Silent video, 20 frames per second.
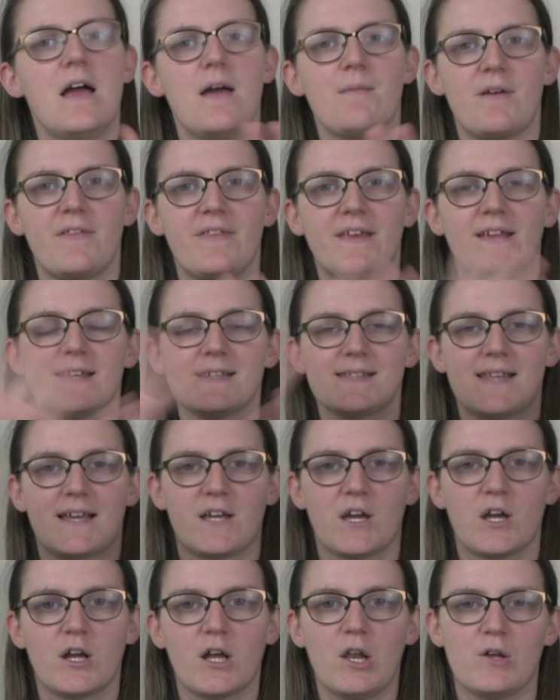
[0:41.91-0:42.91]
but I think it's
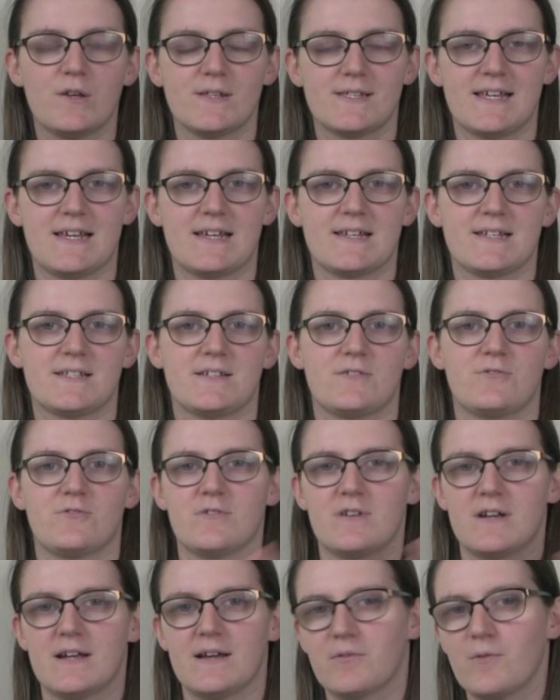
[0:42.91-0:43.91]
like a closet
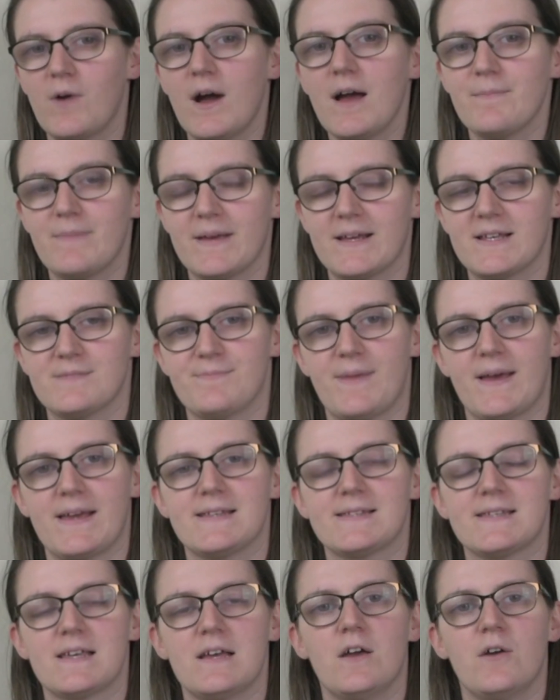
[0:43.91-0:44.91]
or quite a big
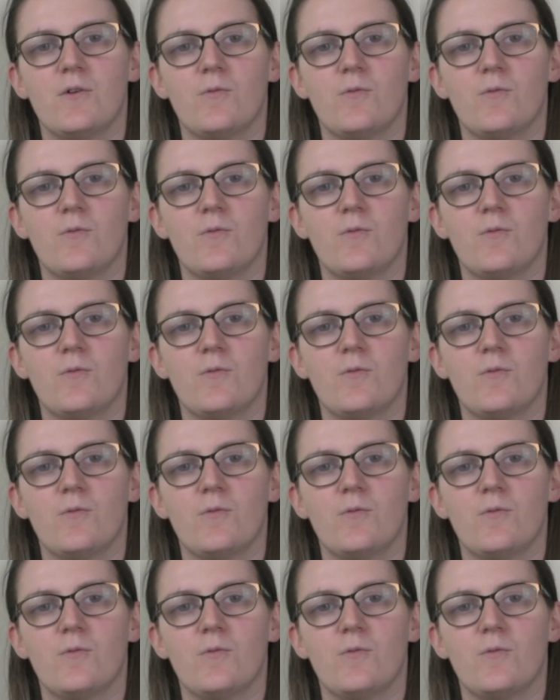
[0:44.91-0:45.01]
space